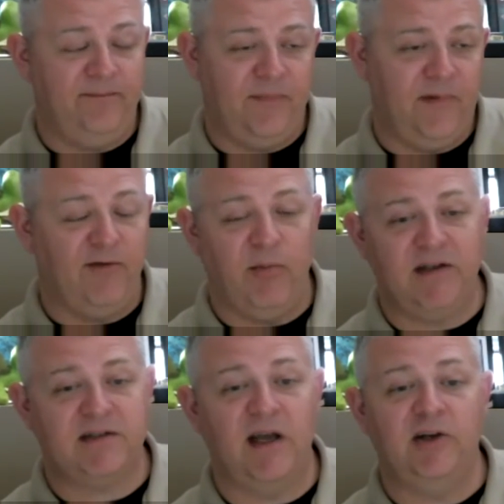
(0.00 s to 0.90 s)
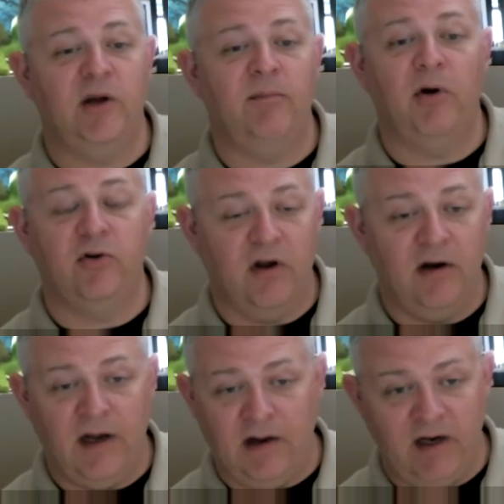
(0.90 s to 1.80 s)
Everybody's got a
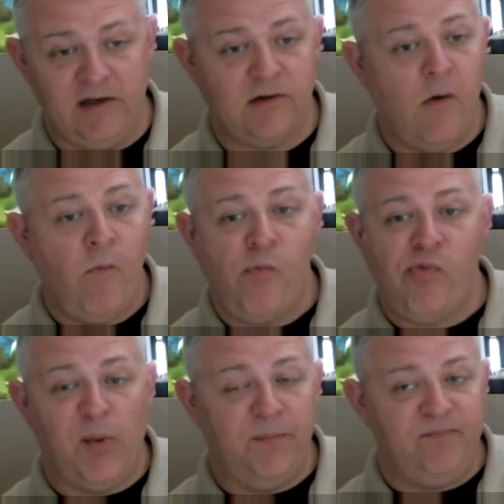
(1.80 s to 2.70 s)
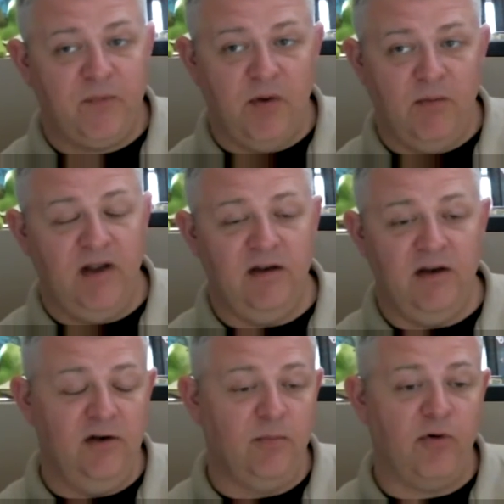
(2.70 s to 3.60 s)
jumbotron nowadays.
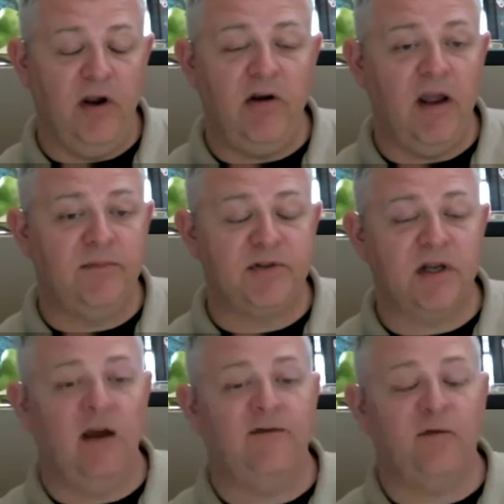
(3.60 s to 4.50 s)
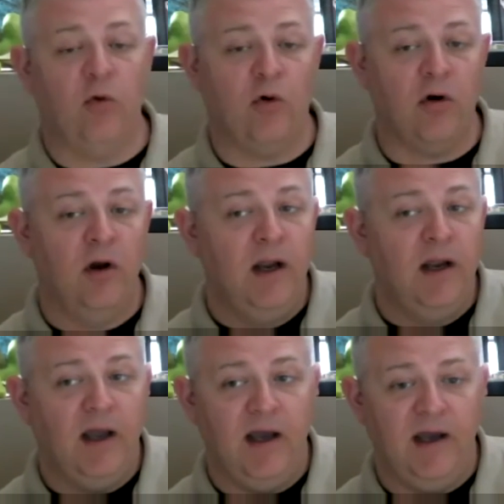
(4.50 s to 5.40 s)
In your pregame stuff or
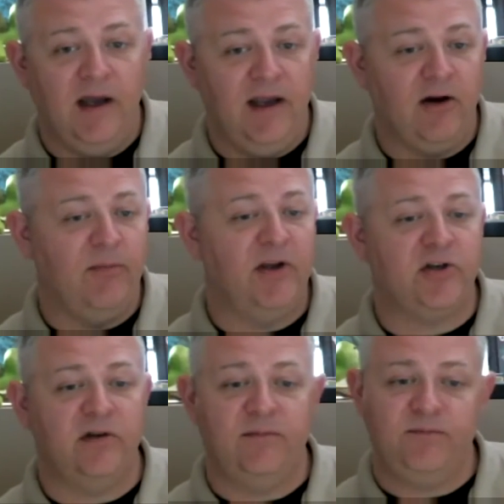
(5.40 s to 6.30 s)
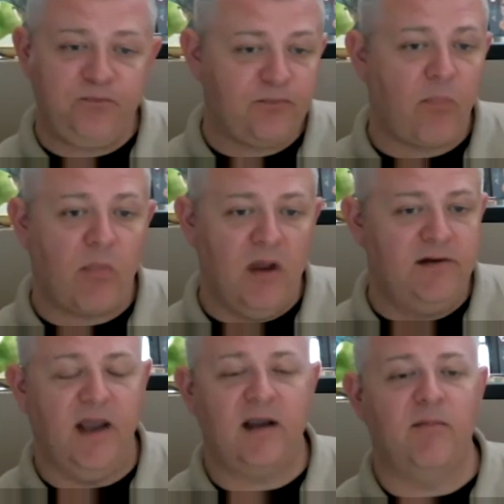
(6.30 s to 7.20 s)
intermission,
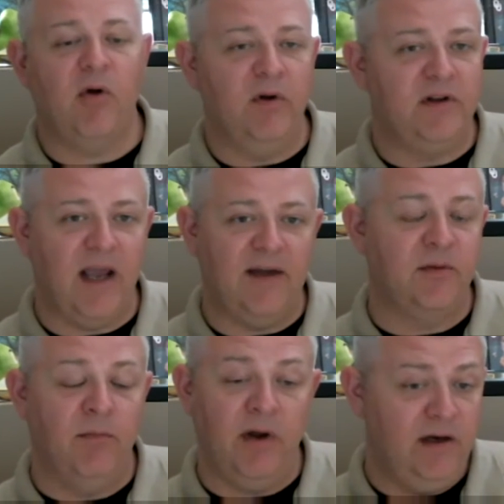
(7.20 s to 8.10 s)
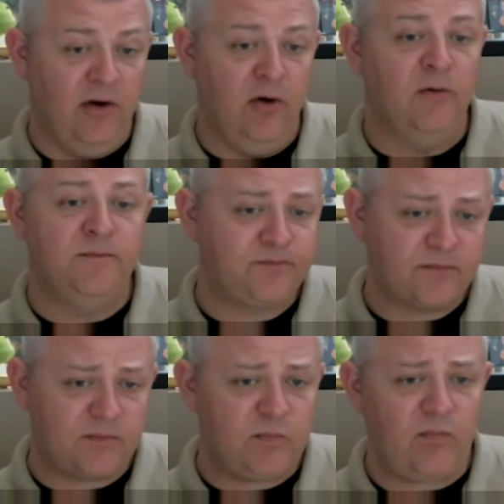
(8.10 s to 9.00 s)
take a moment to have somebody do
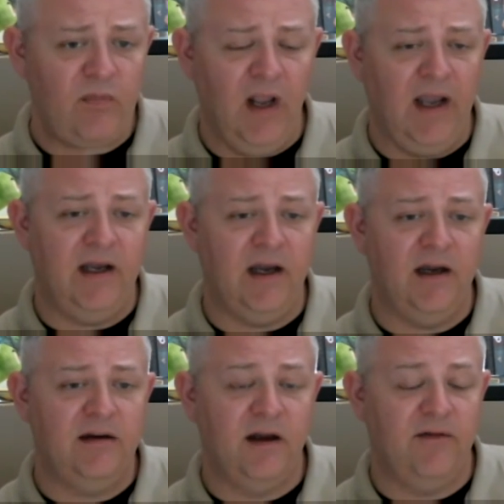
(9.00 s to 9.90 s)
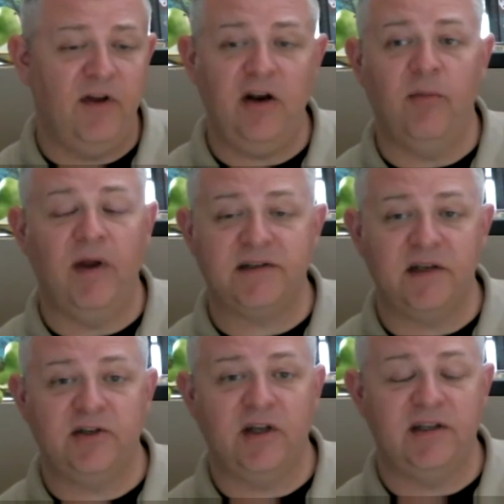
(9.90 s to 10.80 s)
a video
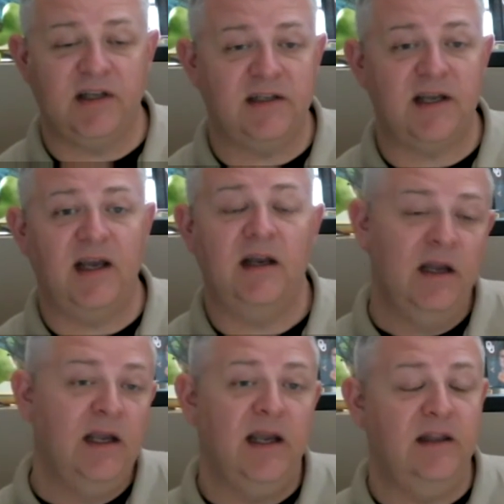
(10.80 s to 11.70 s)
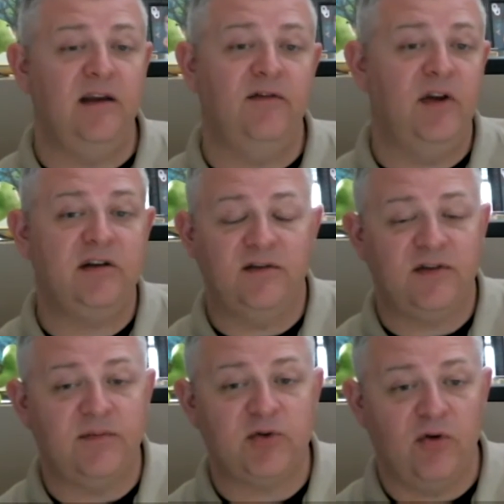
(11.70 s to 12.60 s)
message that says, "Hey, in the event of
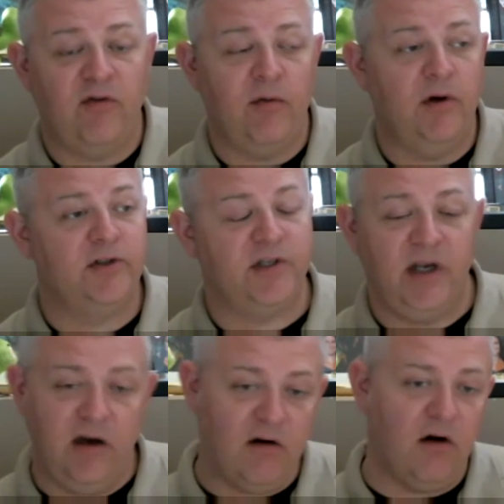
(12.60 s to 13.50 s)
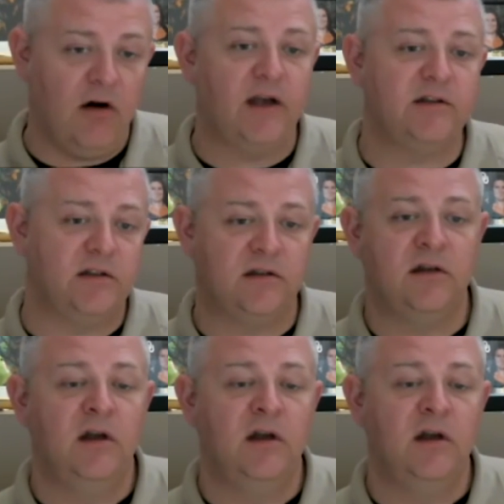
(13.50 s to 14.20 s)
some sort of emergency, here are our exits."